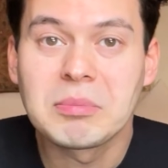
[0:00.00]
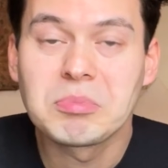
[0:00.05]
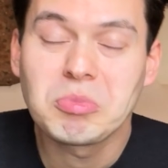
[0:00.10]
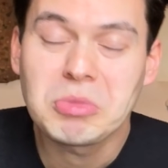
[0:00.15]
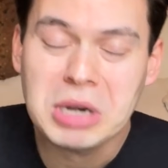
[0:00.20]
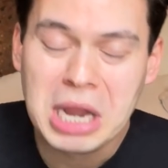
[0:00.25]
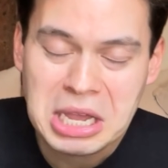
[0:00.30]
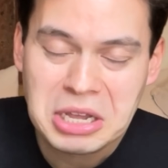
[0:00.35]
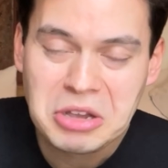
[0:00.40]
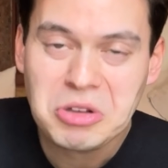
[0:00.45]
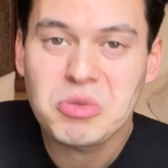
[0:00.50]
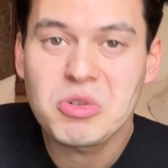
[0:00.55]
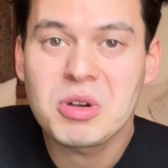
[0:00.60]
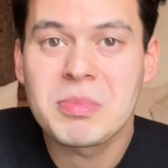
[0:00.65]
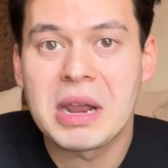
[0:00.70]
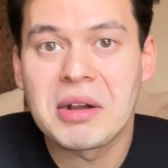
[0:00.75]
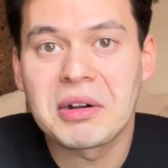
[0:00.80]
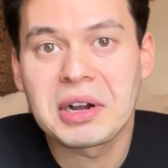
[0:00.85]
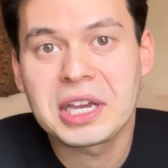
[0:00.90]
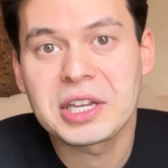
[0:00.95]
When I go to
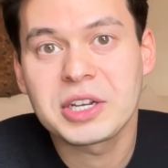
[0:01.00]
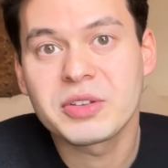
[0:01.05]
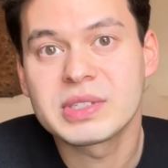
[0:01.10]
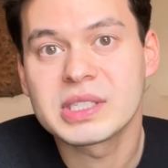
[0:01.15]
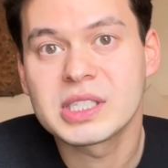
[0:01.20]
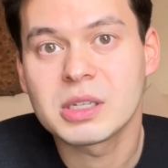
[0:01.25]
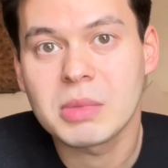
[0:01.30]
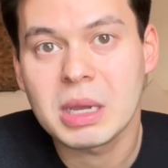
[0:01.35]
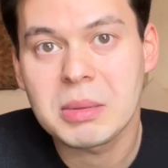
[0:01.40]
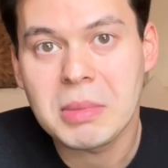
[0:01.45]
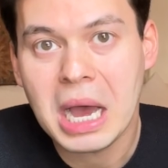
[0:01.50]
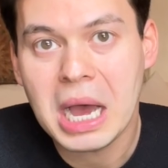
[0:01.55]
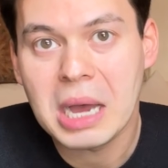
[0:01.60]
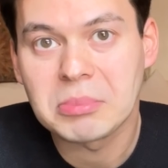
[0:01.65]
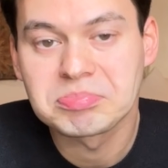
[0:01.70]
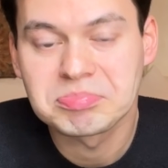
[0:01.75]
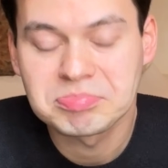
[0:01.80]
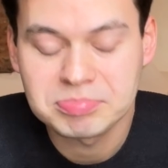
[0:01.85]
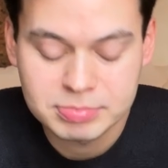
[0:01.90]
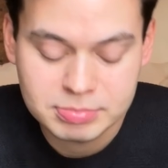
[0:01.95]
America to visit my
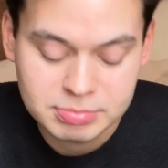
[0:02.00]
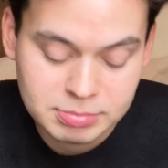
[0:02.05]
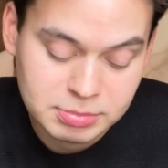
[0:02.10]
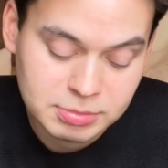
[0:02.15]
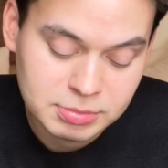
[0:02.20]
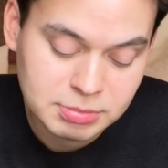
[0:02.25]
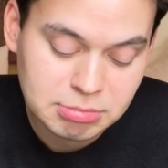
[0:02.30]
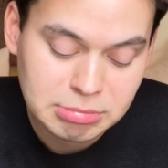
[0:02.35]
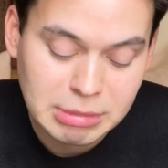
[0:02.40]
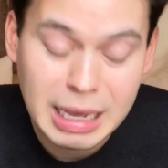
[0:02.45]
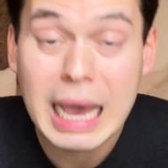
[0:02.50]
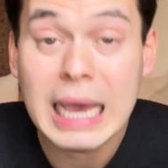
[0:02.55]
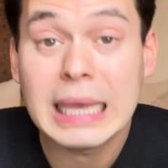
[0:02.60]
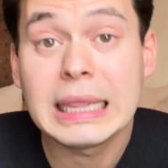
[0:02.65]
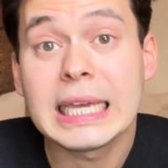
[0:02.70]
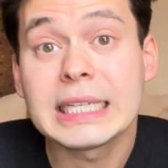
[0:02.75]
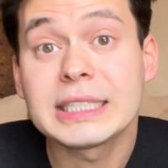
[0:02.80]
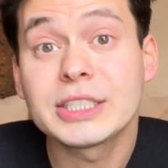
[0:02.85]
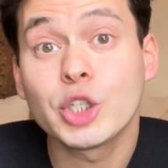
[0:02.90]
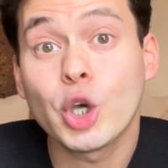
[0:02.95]
mom, I
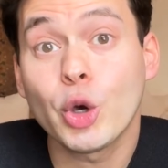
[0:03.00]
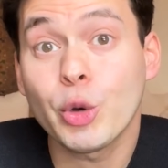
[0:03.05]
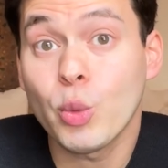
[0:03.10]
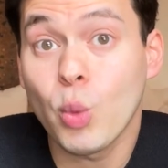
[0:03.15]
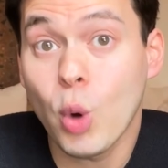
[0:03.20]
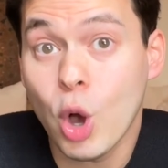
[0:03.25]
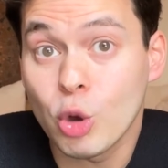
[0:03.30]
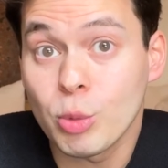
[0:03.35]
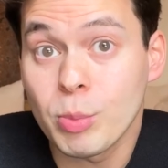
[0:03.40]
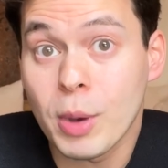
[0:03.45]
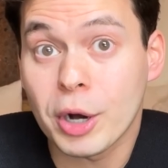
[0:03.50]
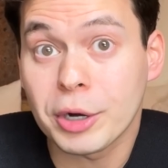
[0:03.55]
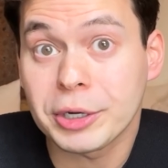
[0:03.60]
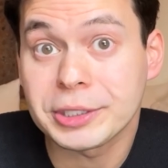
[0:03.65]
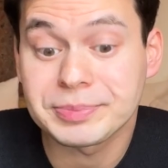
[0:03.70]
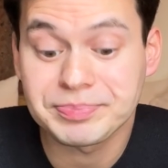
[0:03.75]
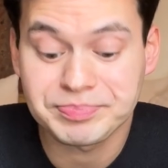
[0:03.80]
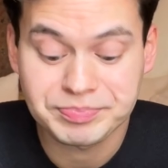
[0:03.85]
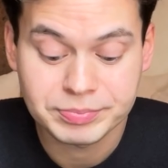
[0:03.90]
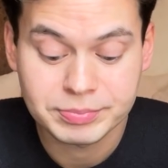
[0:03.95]
like to go to Walmart.
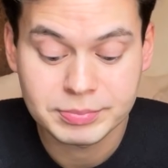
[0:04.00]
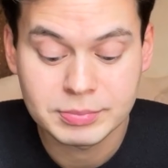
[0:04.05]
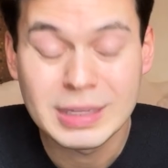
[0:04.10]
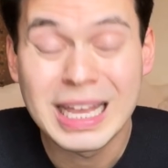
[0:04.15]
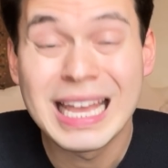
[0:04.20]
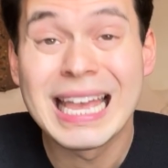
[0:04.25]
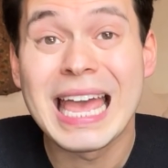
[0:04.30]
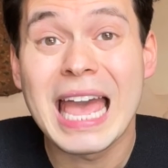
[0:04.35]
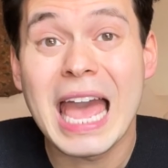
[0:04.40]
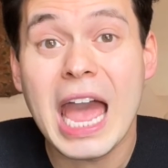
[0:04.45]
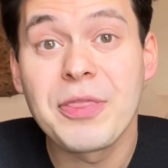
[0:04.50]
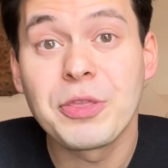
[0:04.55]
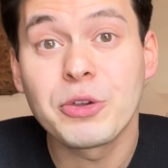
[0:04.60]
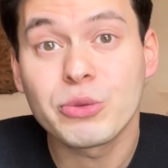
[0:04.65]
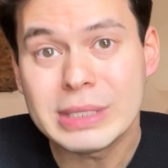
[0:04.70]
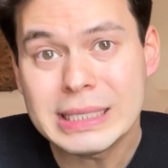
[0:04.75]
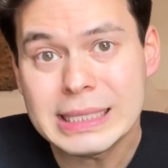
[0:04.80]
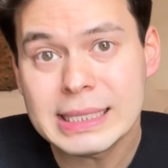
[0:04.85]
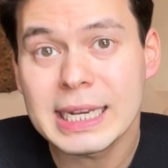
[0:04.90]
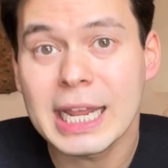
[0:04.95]
And the
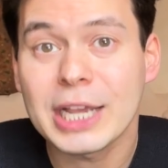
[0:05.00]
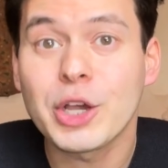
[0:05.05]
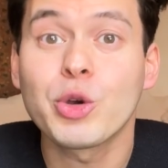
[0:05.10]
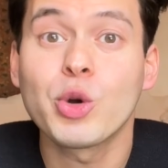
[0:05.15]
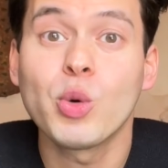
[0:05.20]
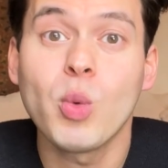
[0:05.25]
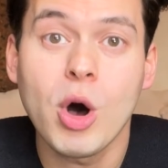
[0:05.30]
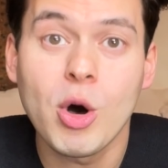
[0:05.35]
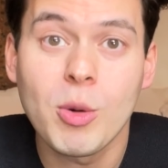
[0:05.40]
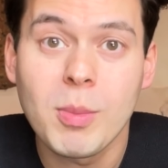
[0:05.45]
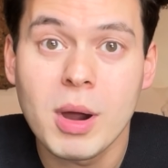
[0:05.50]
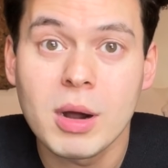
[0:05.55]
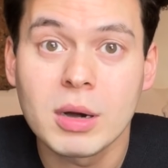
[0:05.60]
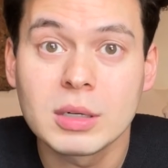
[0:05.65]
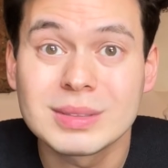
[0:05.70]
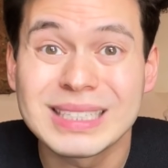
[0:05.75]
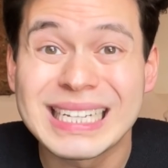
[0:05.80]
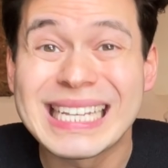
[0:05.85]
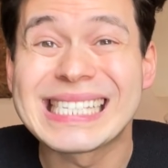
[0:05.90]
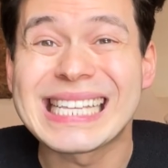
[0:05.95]
reason I go to
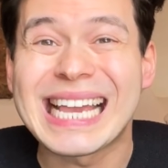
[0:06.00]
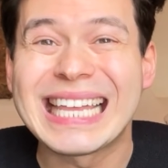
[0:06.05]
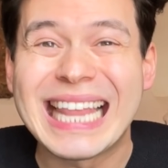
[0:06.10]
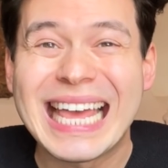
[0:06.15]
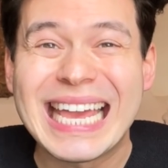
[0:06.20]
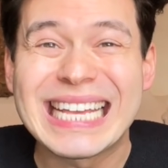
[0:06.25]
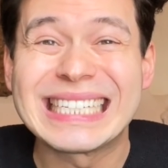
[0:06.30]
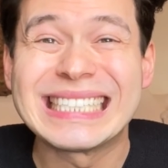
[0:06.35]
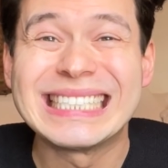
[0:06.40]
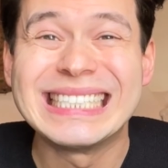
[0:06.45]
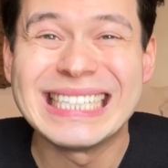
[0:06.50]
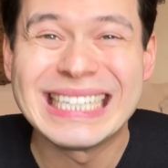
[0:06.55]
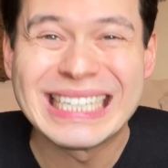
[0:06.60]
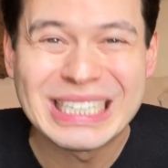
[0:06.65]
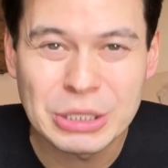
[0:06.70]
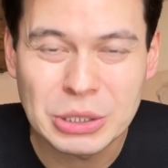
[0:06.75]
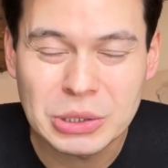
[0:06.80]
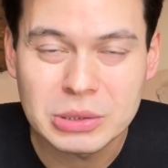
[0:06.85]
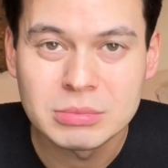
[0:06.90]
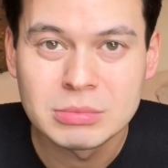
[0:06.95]
Walmart is I like a
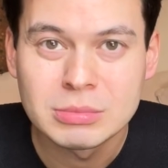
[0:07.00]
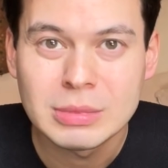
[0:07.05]
deal.